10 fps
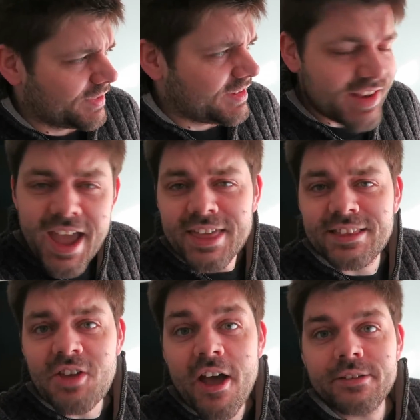Today the
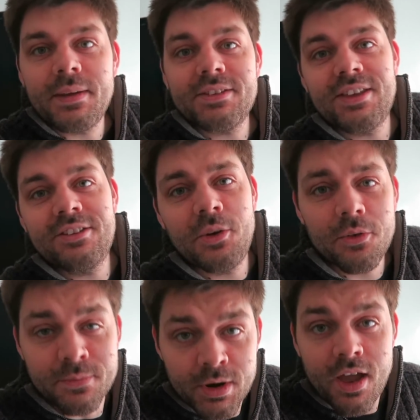taxman says he
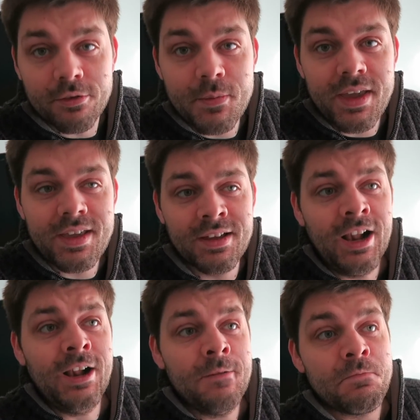wants money off me.
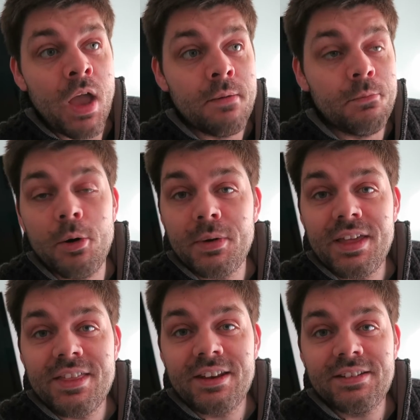More
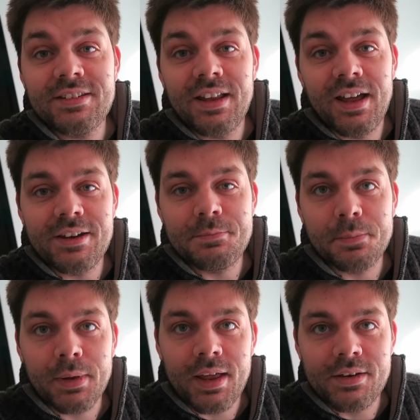money than I'd
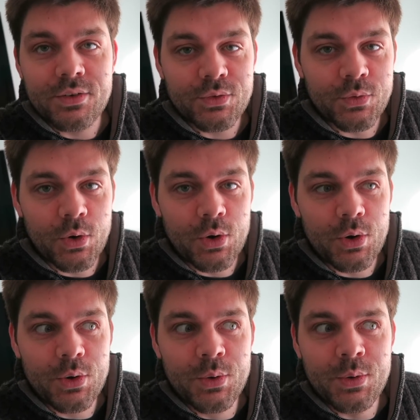planned
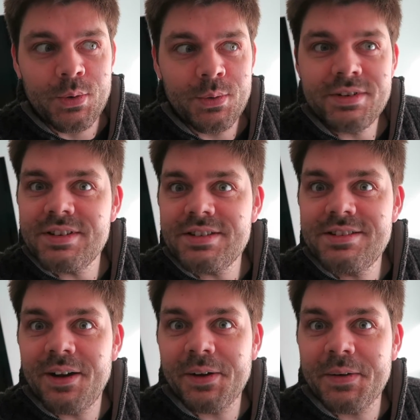for, which is
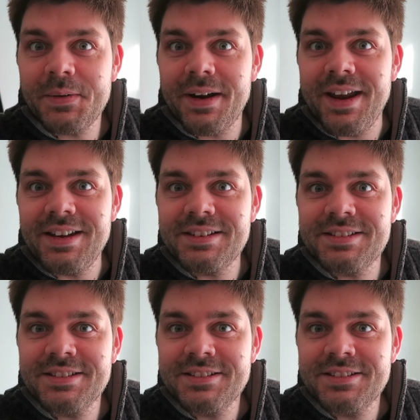not great.